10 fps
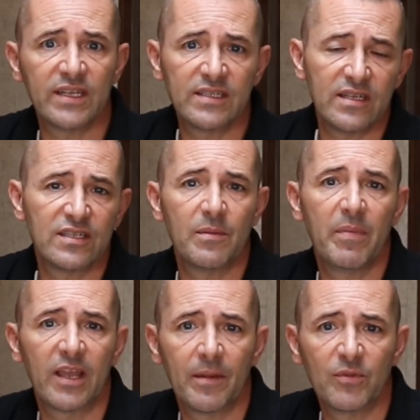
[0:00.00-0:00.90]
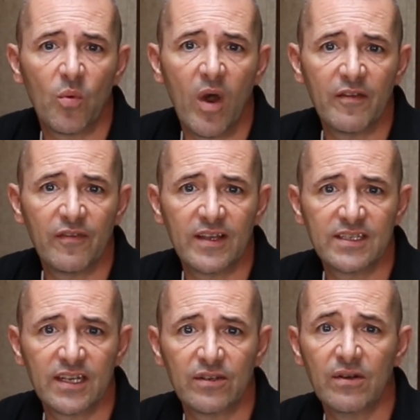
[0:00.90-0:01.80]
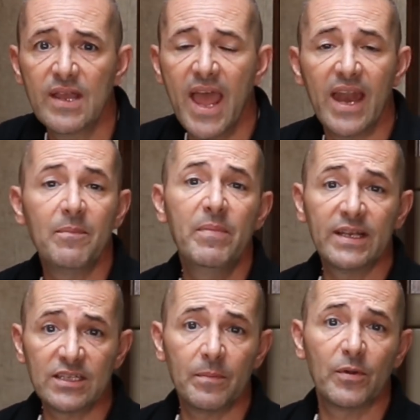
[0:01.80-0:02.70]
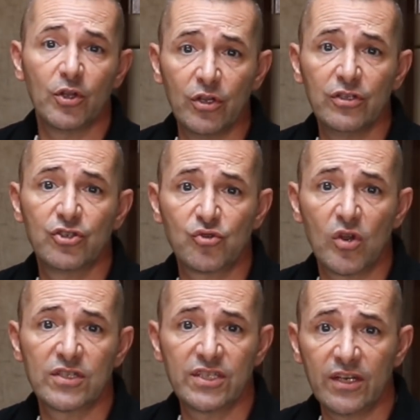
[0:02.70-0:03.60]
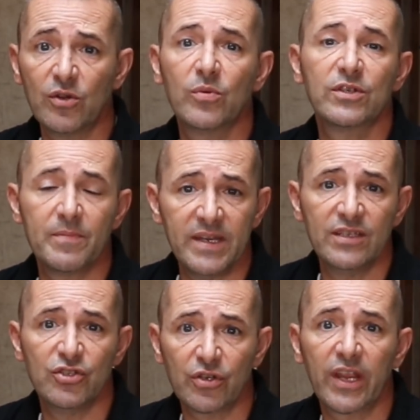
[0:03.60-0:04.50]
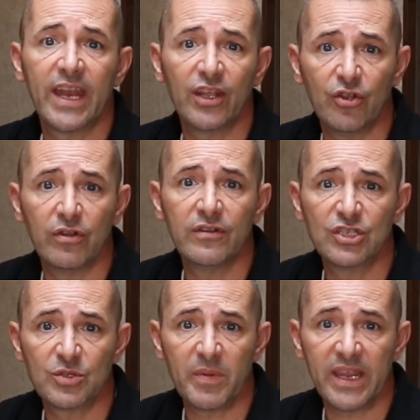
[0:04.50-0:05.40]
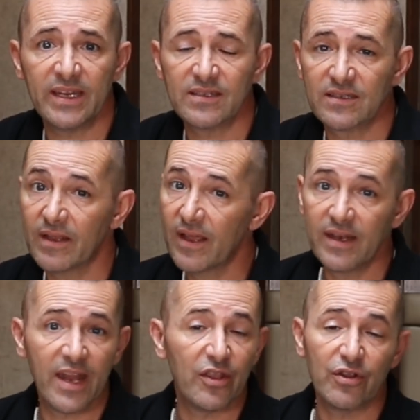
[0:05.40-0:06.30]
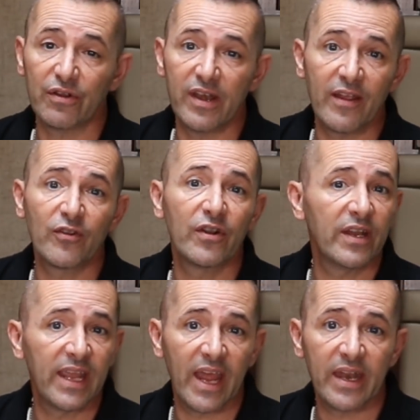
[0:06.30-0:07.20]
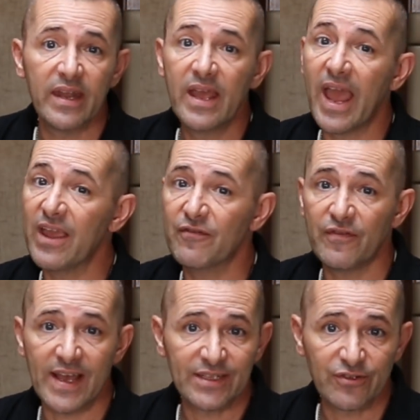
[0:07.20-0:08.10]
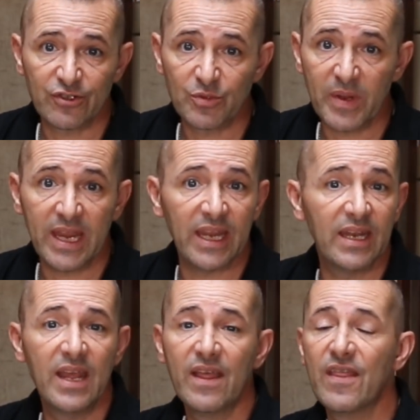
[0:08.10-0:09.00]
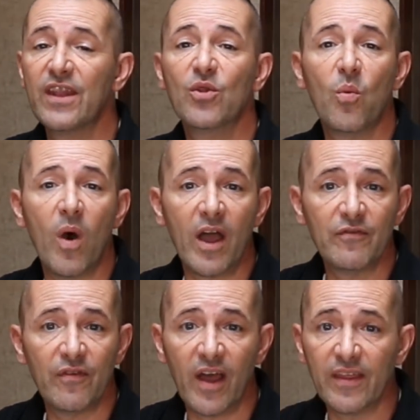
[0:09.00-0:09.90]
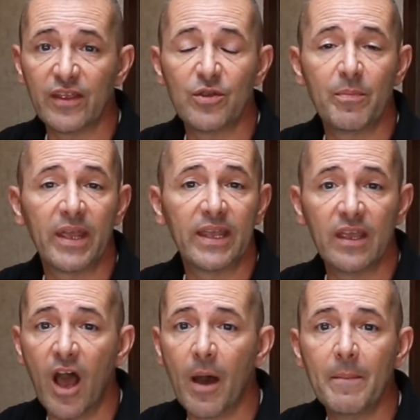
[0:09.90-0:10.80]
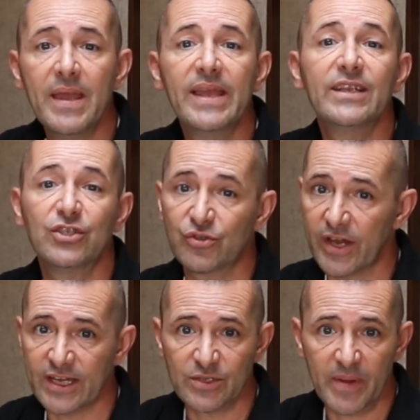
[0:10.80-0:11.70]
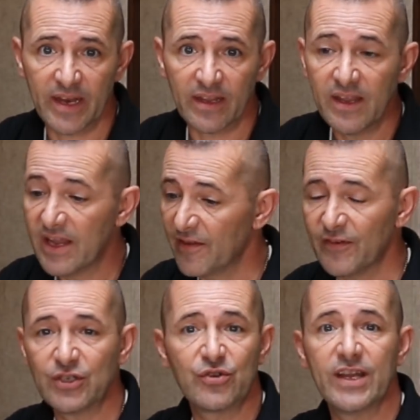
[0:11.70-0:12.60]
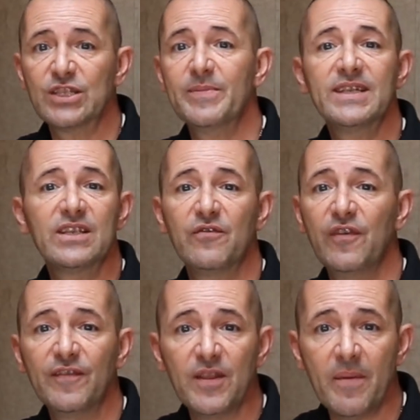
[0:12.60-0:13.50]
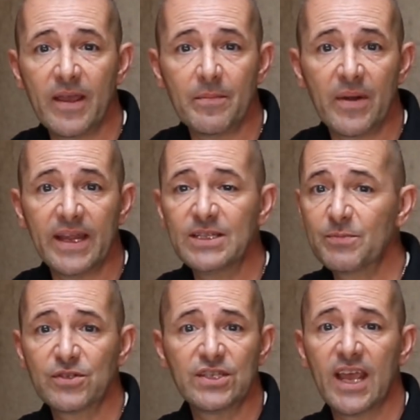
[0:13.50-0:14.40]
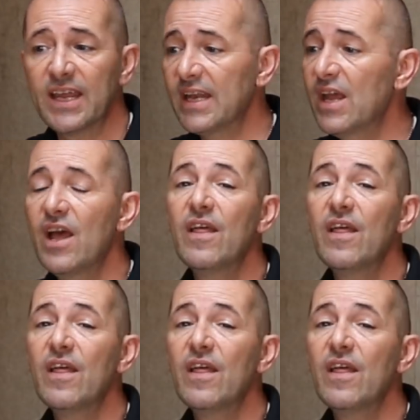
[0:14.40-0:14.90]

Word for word: distance to pick up the Wi-Fi signal. And it picks up a good strong signal, which means you're getting good speeds. Now you're never going to get a faster speed than the Wi-Fi that you're picking up is transmitting. If it transmits at 50 megabytes per second,